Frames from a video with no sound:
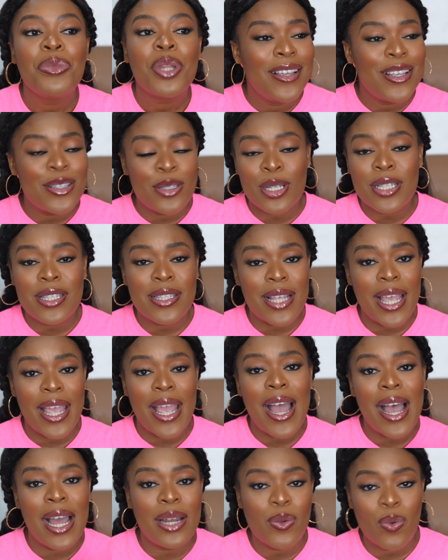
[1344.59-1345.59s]
It's just a
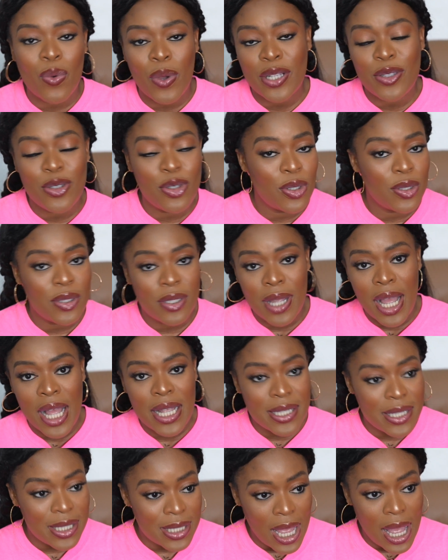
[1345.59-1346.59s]
hard question to
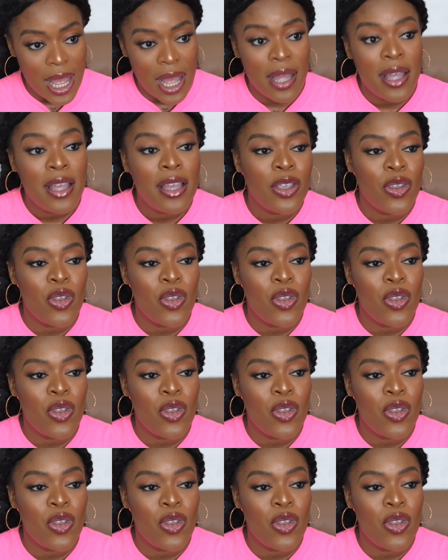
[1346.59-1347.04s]
answer.